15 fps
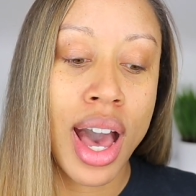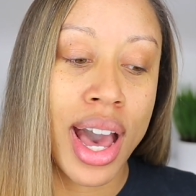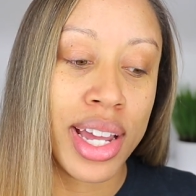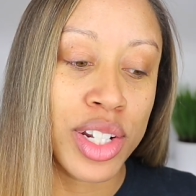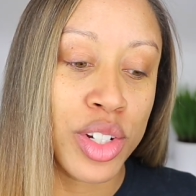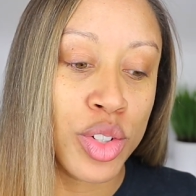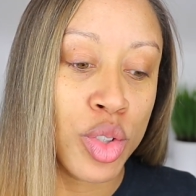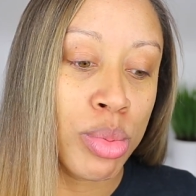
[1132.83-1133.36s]

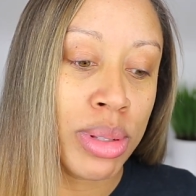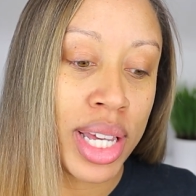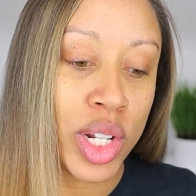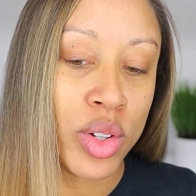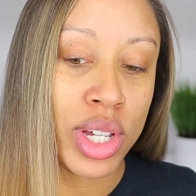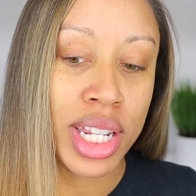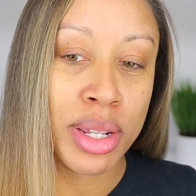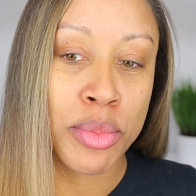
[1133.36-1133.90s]
I do plan
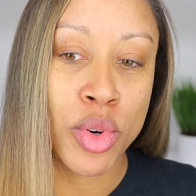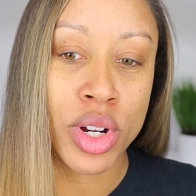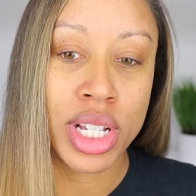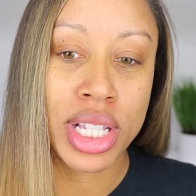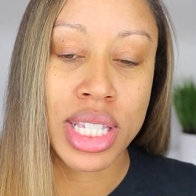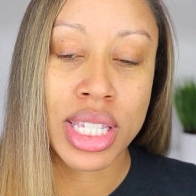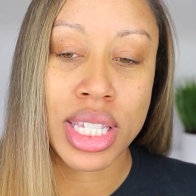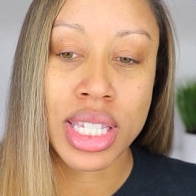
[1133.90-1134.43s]
on getting more
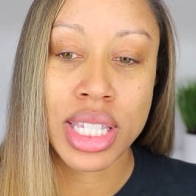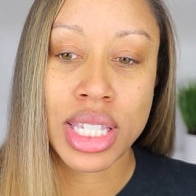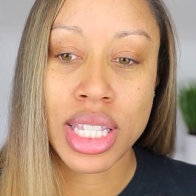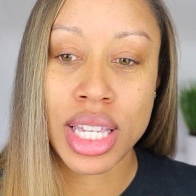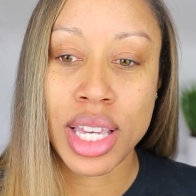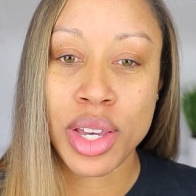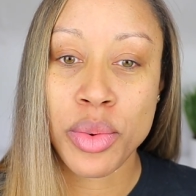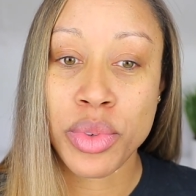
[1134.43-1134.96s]

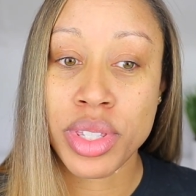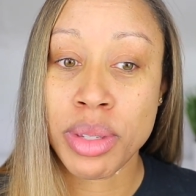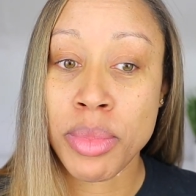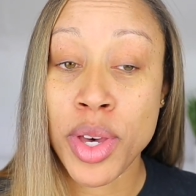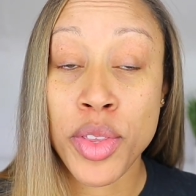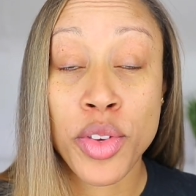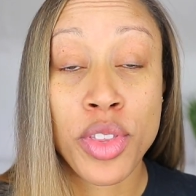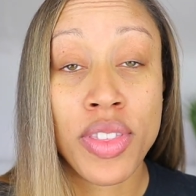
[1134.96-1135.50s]
consistent with some
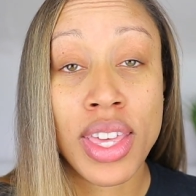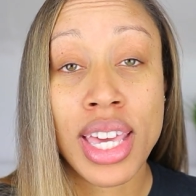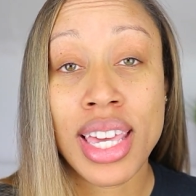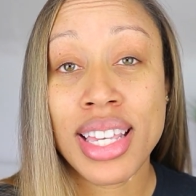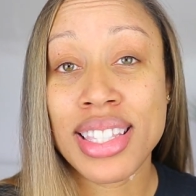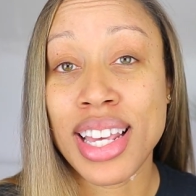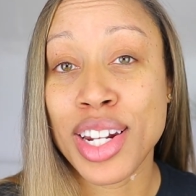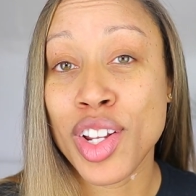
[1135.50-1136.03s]
other
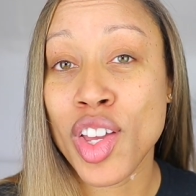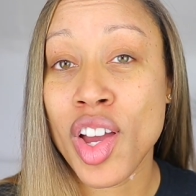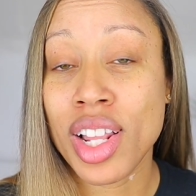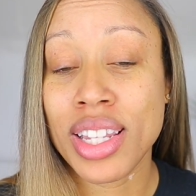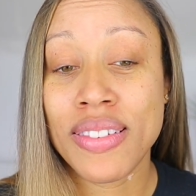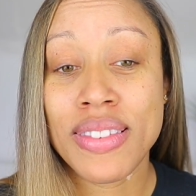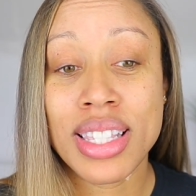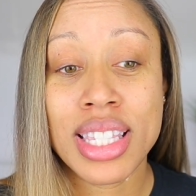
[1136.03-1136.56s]
things. I know
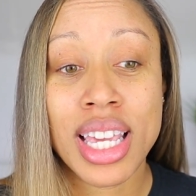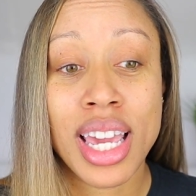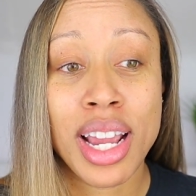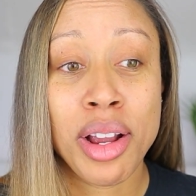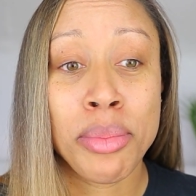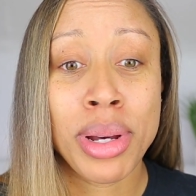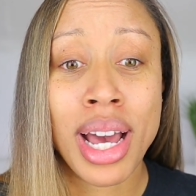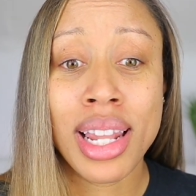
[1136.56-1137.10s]
y'all love this
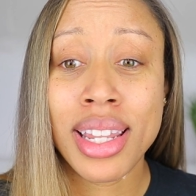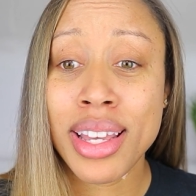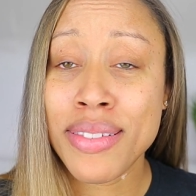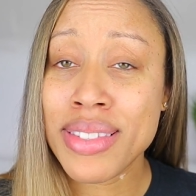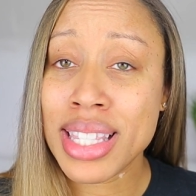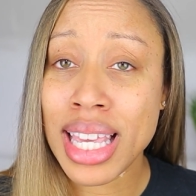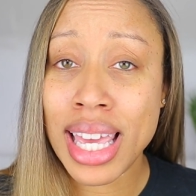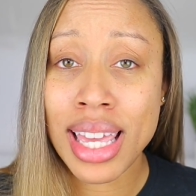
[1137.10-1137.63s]
hair, but I love
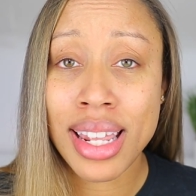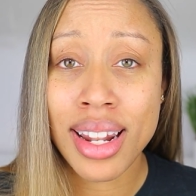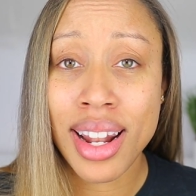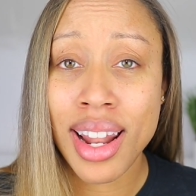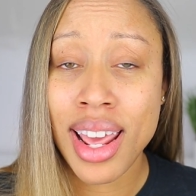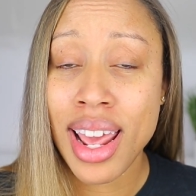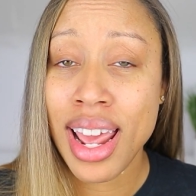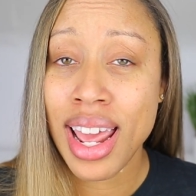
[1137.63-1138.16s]

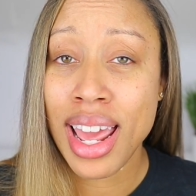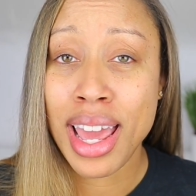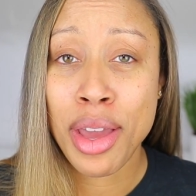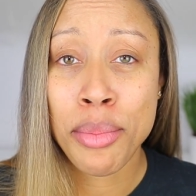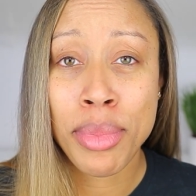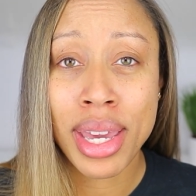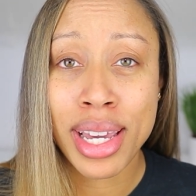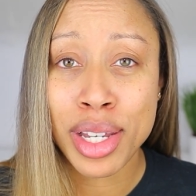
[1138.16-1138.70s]
skin
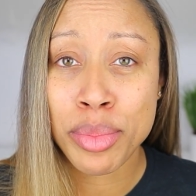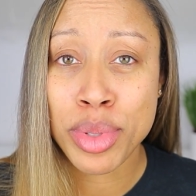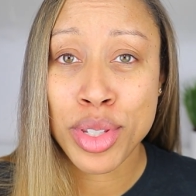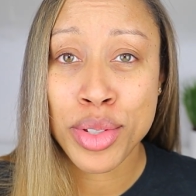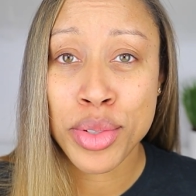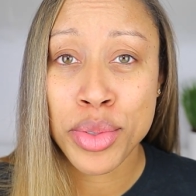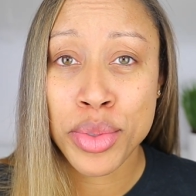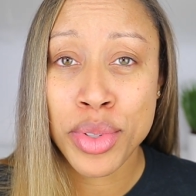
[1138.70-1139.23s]
and makeup
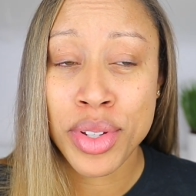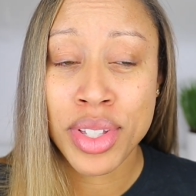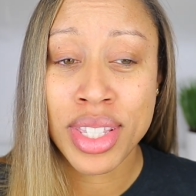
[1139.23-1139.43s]
too.